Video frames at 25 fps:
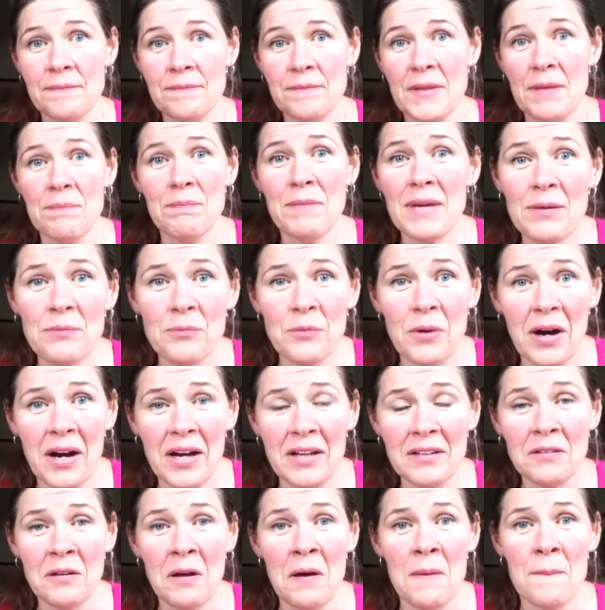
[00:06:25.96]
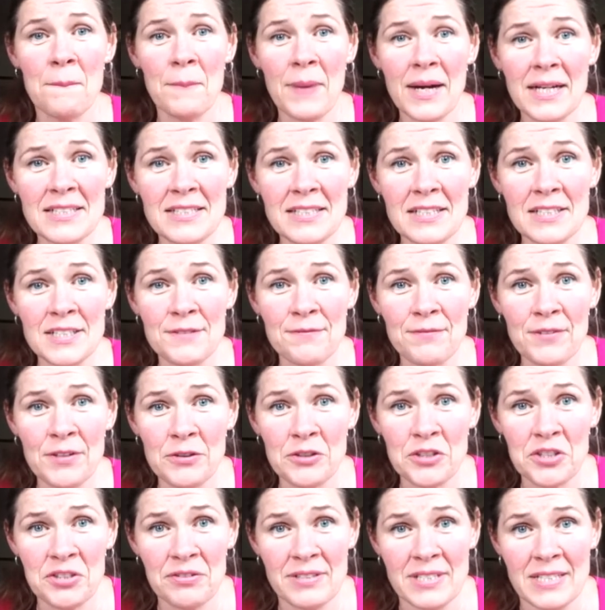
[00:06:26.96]
Meanwhile, my son's
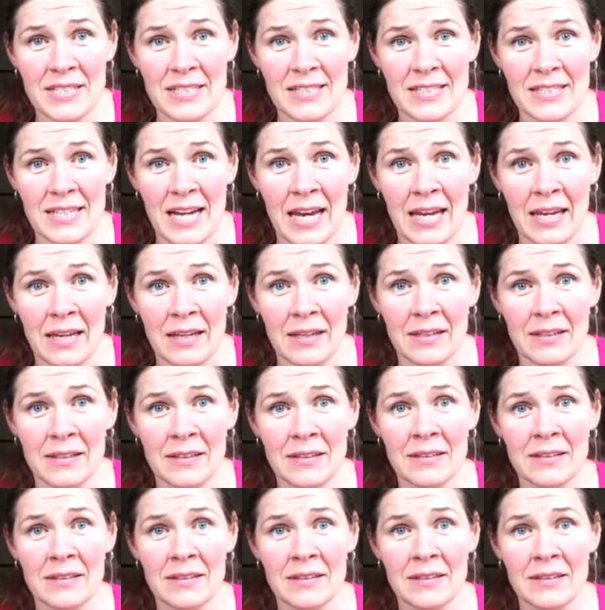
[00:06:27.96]
future is at stake.